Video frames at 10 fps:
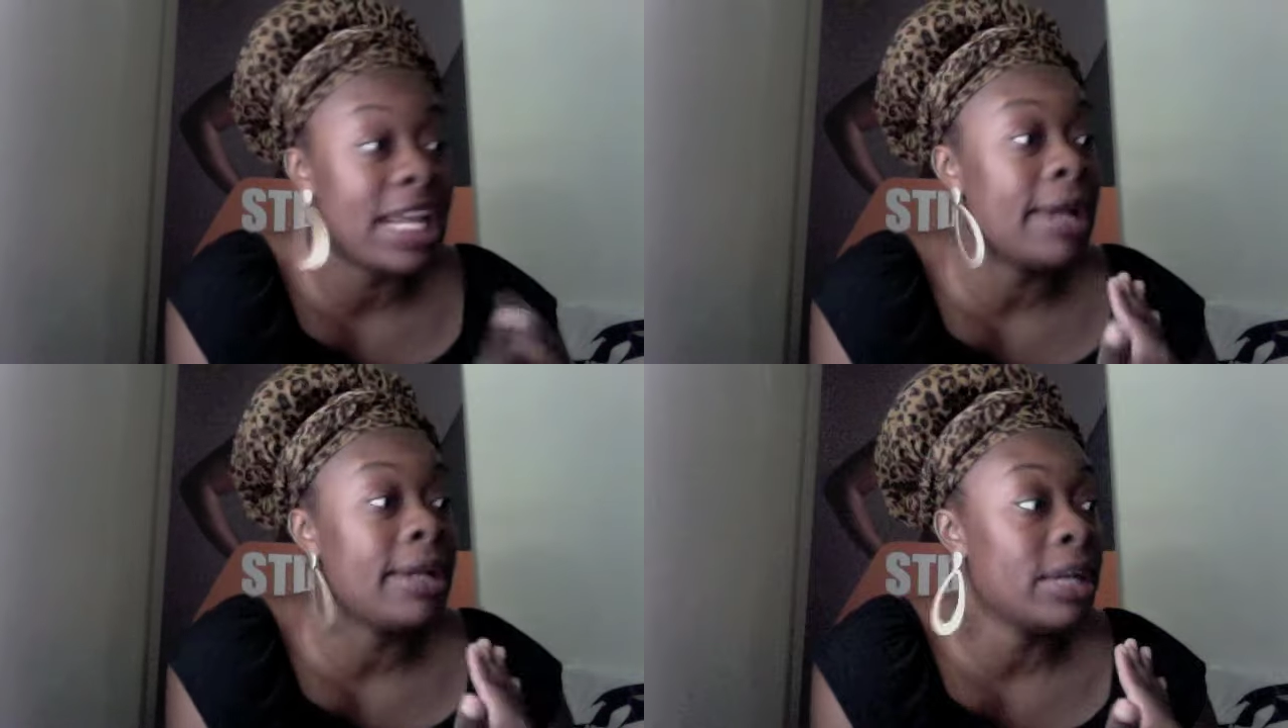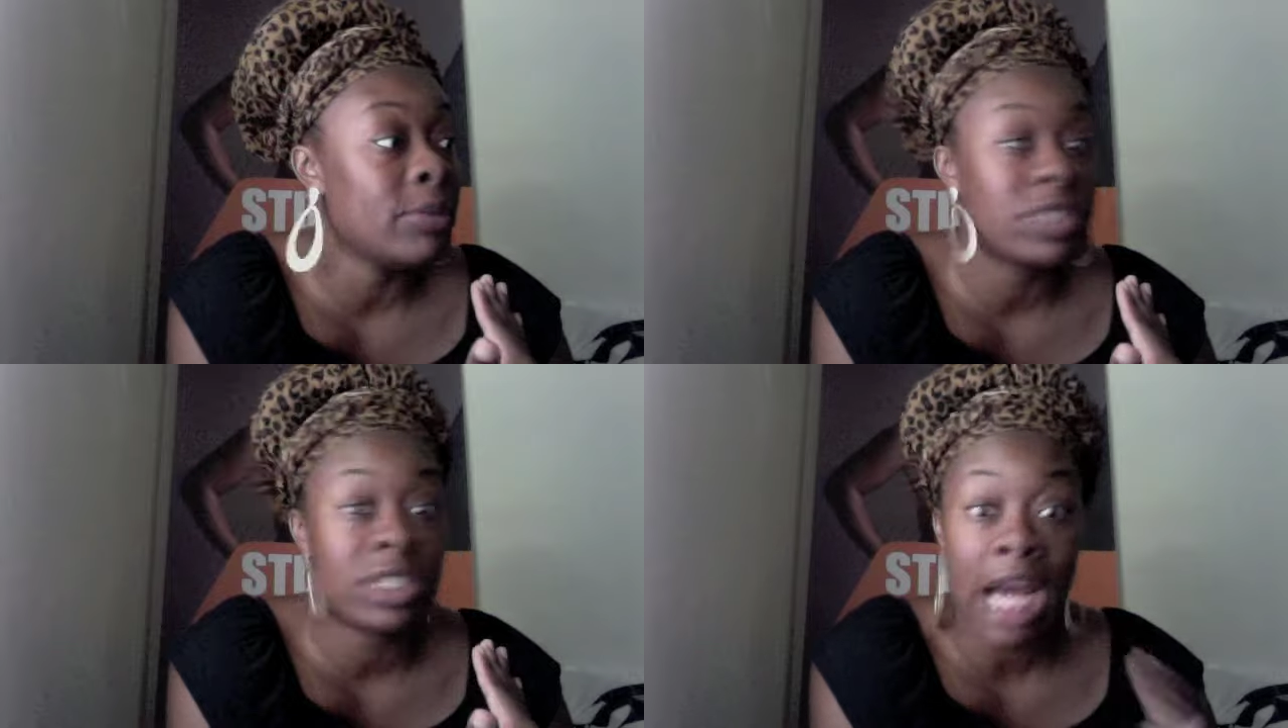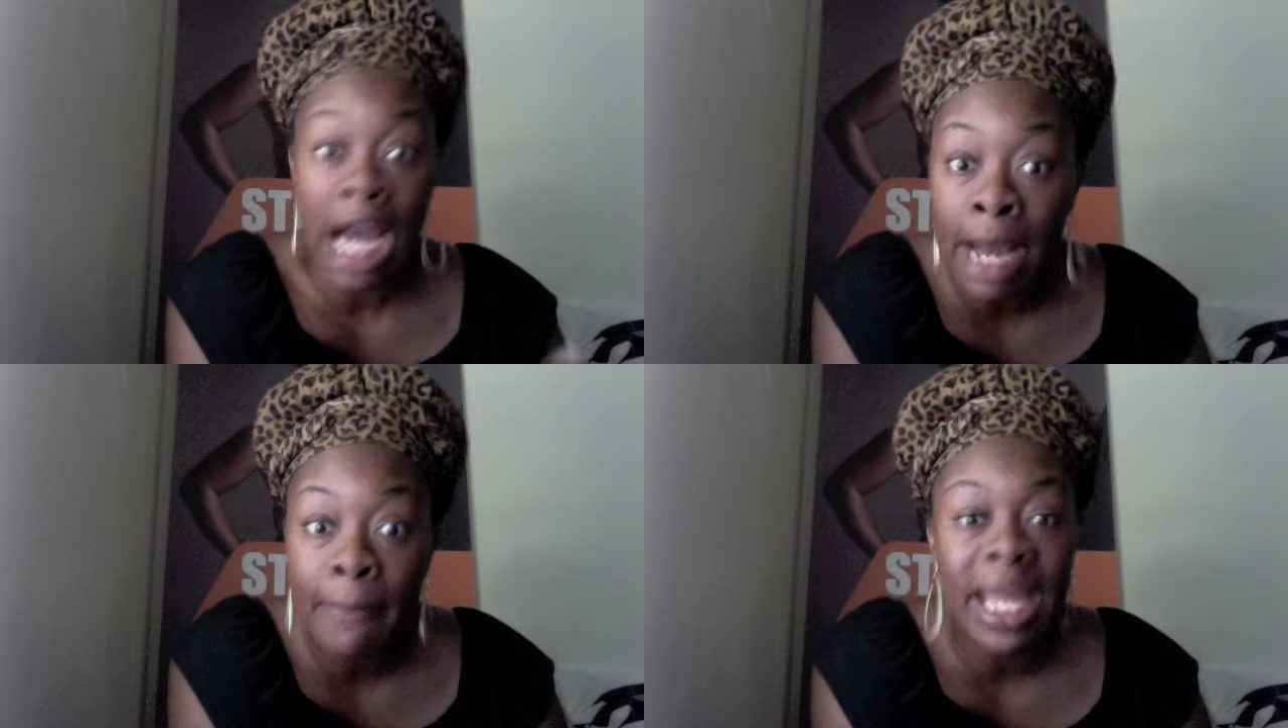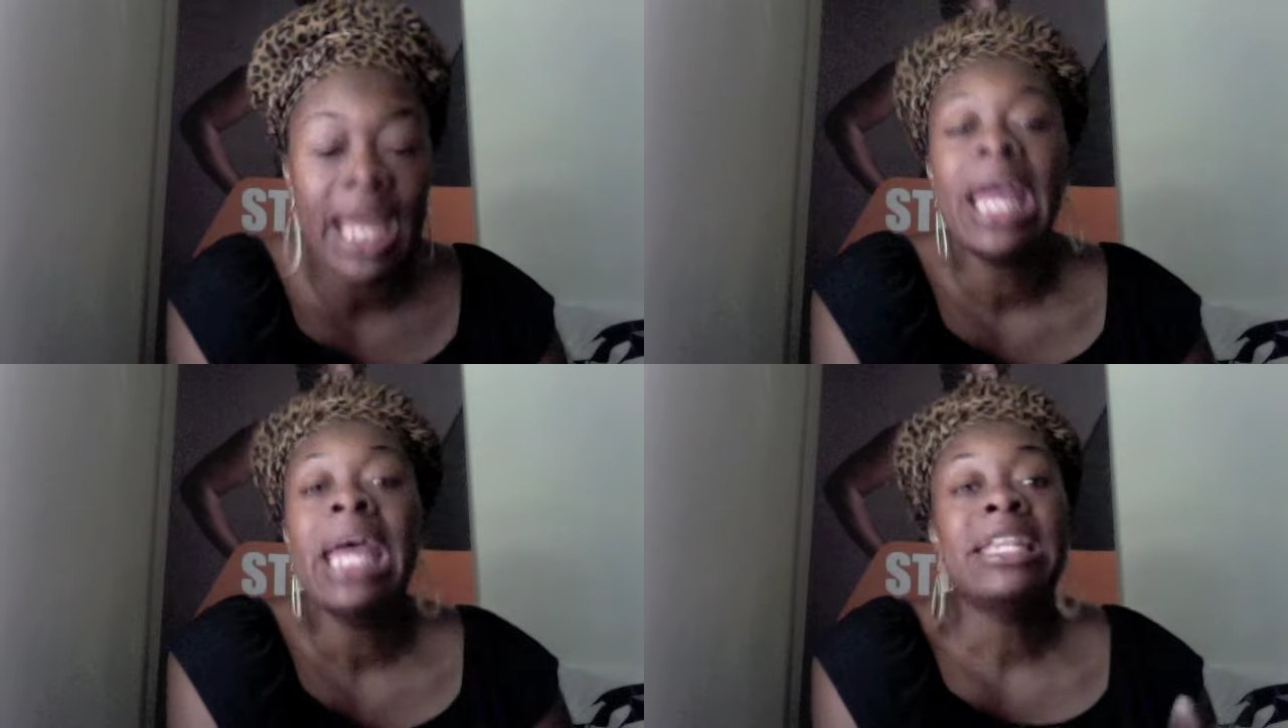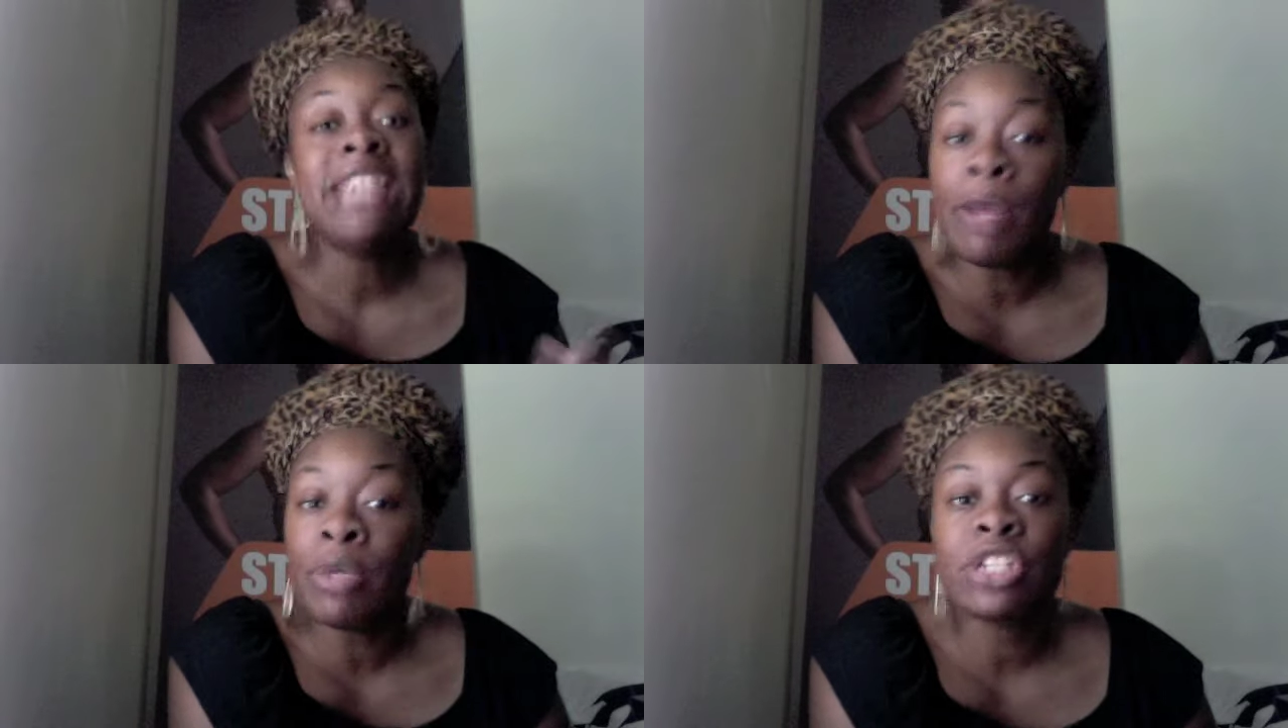it was common,
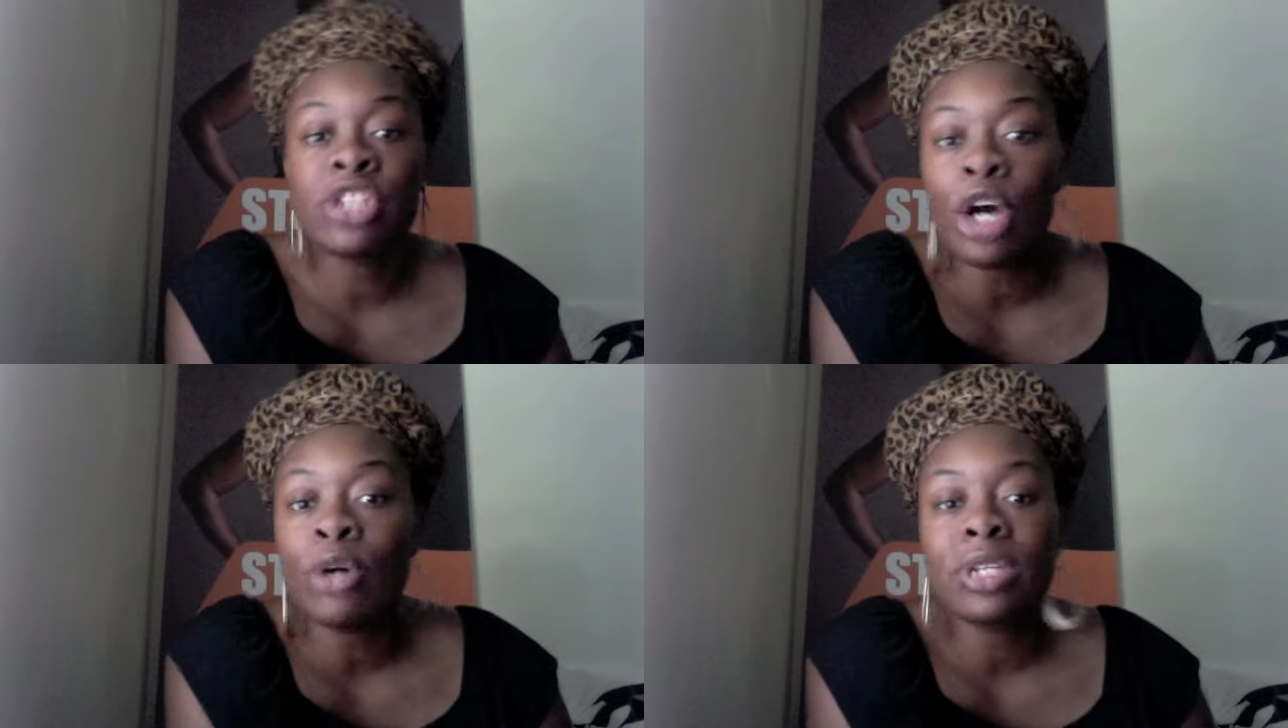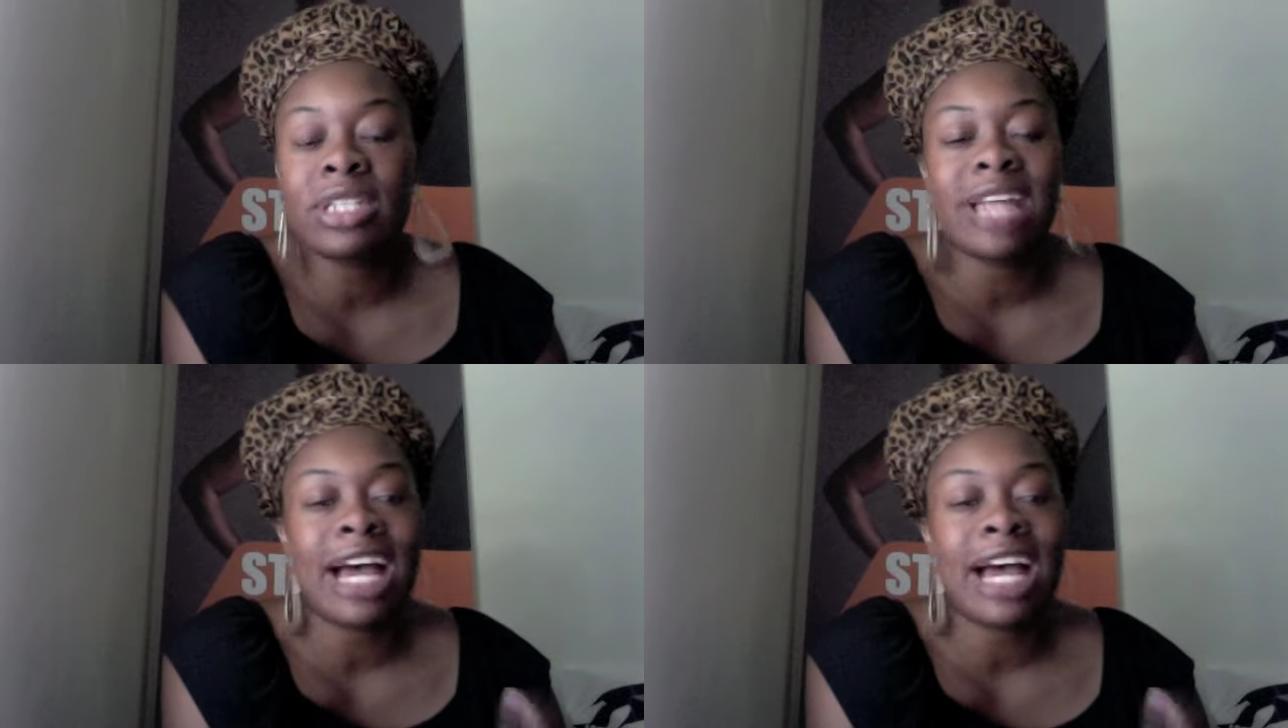they would have told us.